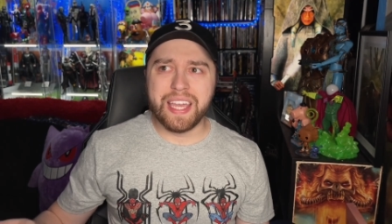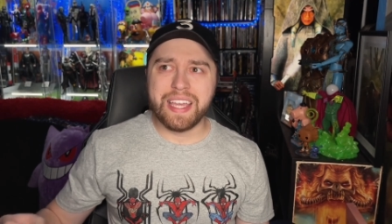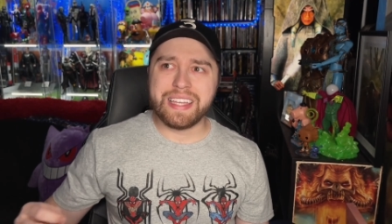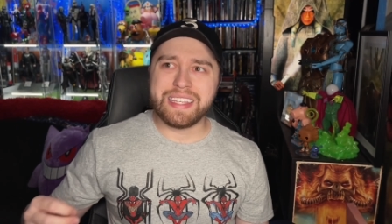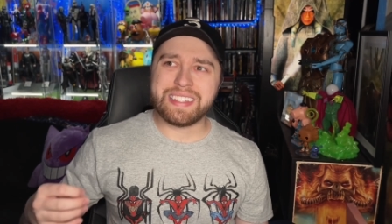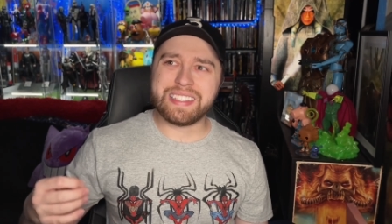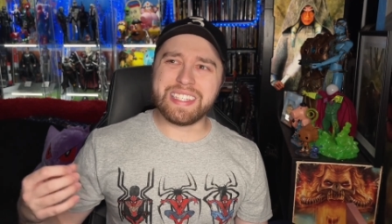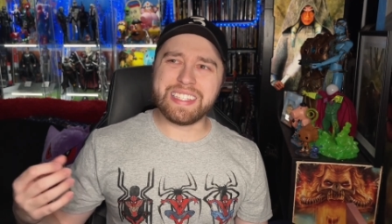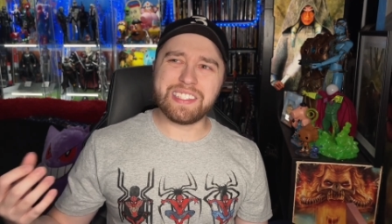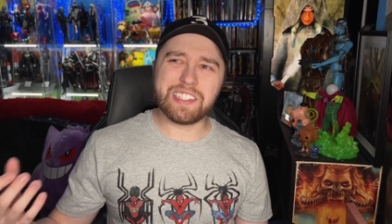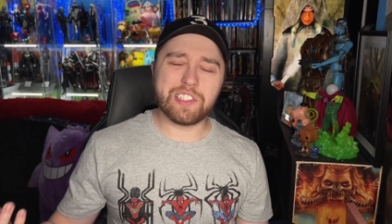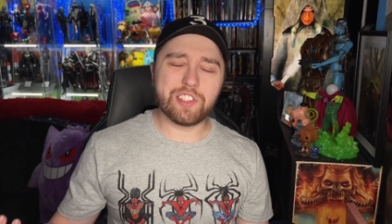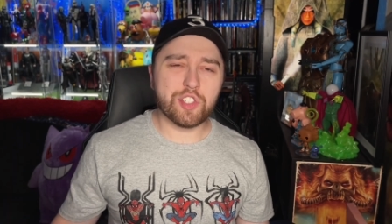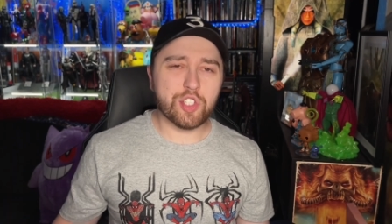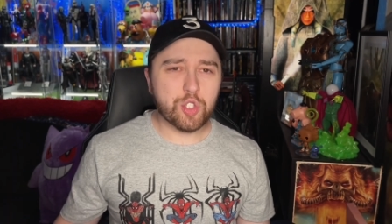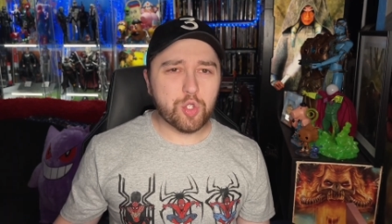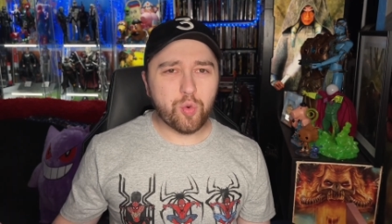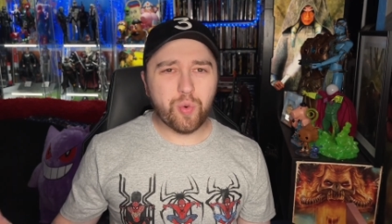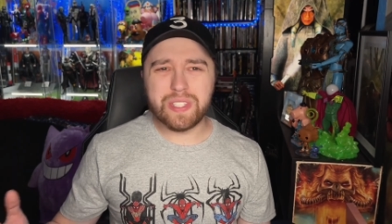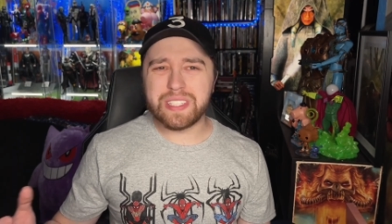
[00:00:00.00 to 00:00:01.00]
Season
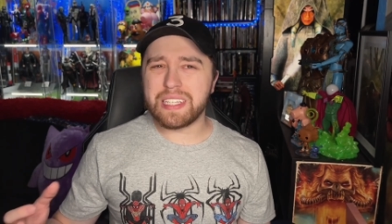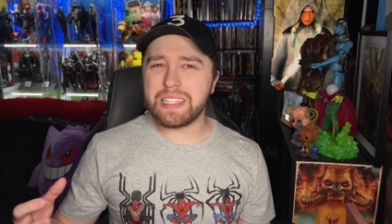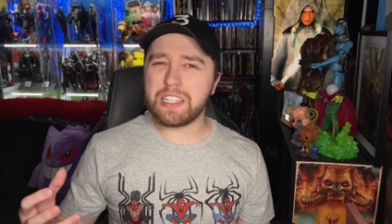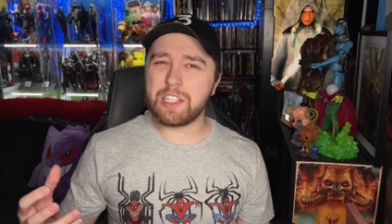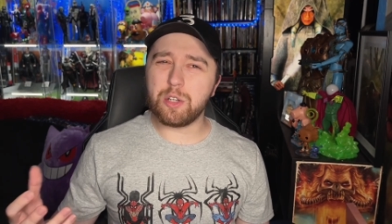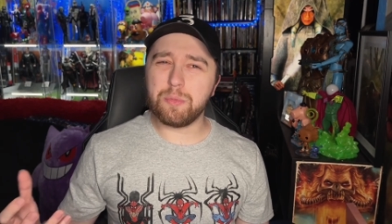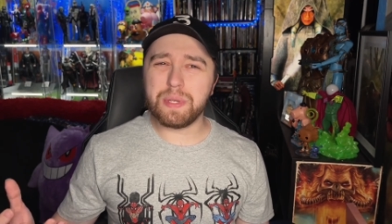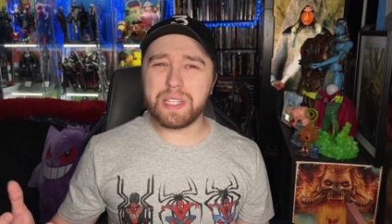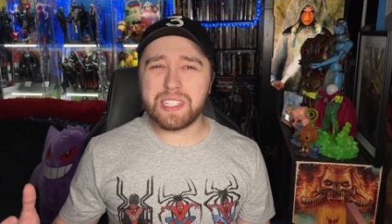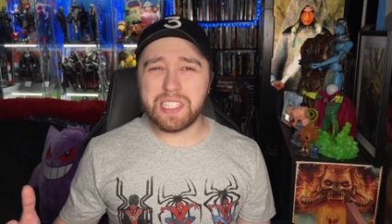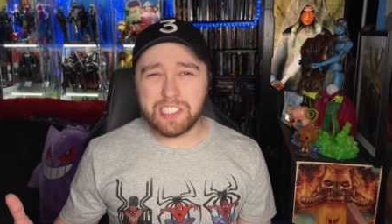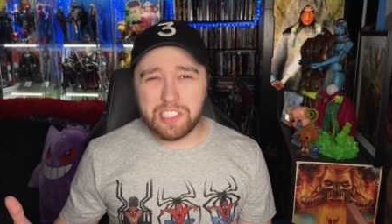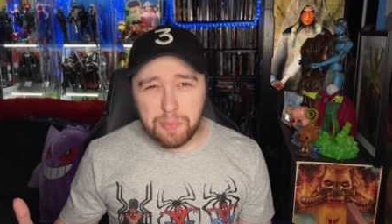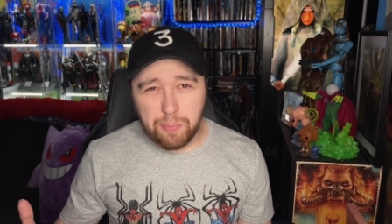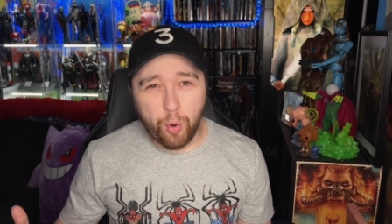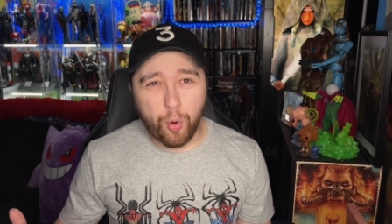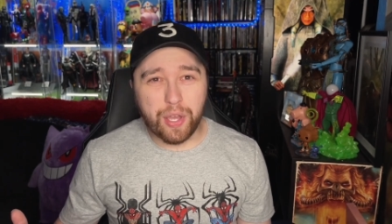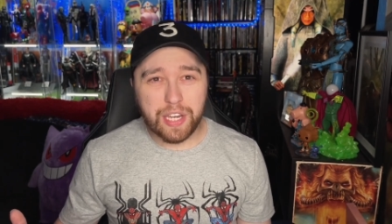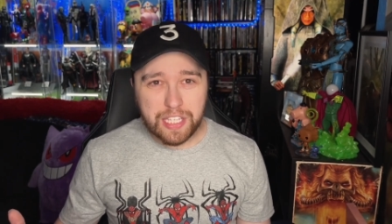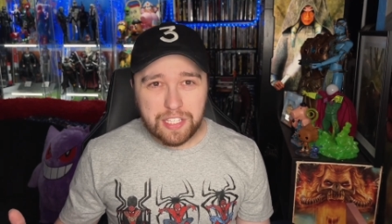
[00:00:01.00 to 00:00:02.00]
2 was a little bit
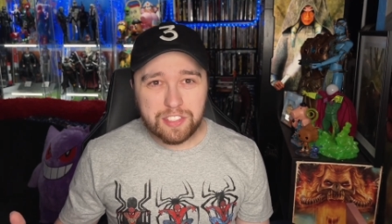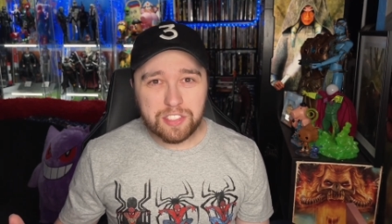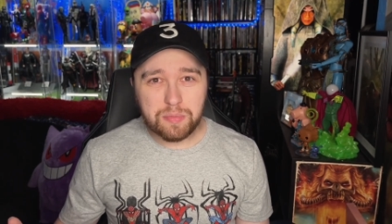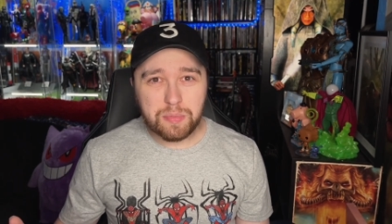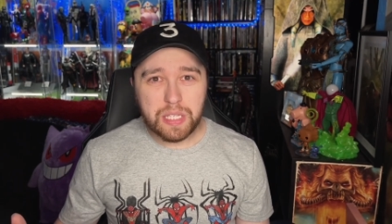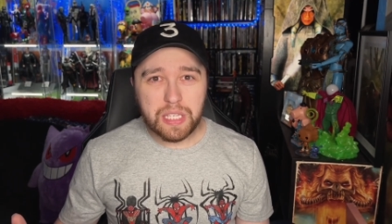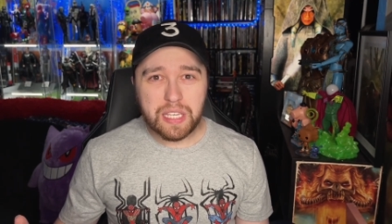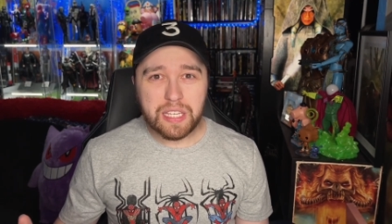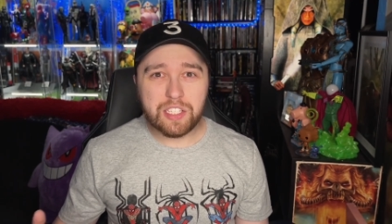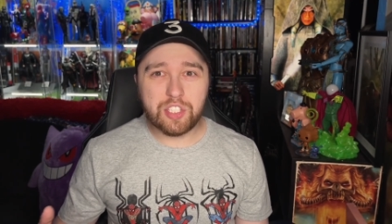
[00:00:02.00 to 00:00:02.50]
disappointing to me.